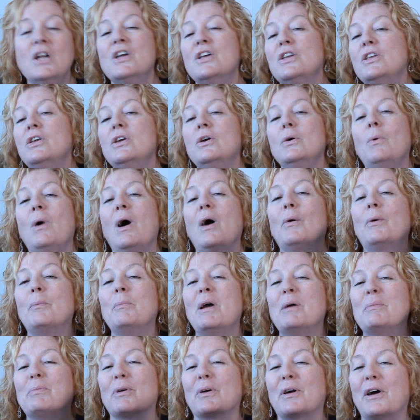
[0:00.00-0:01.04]
You all
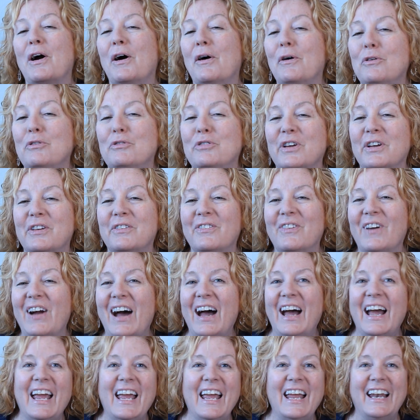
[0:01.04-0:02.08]
remember COVID,
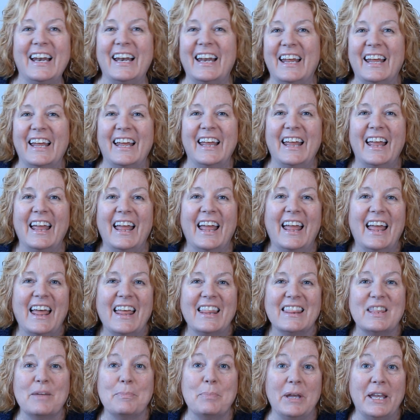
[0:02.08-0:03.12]
right?
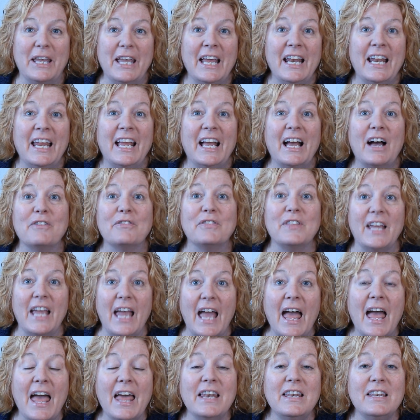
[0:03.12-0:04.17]
The beginning of the
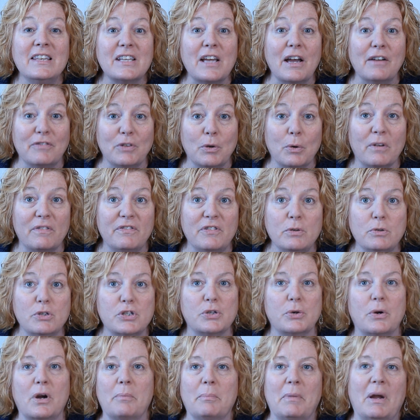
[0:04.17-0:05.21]
end of your
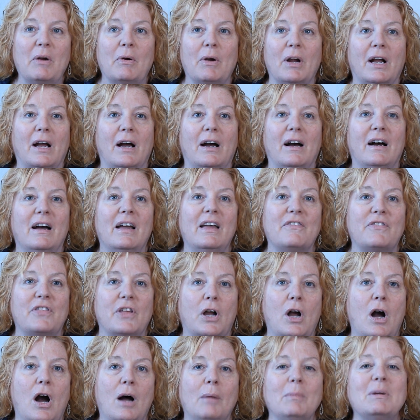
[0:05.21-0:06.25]
future America, if the
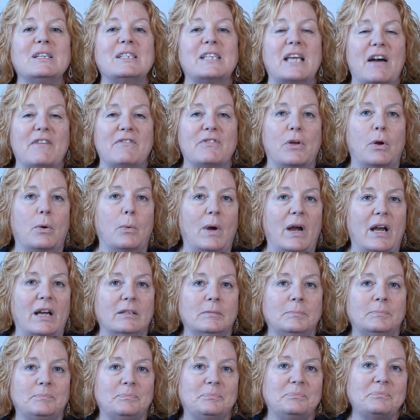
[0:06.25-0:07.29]
commies have their
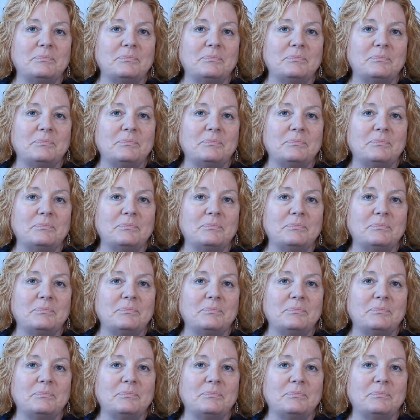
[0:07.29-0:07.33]
way.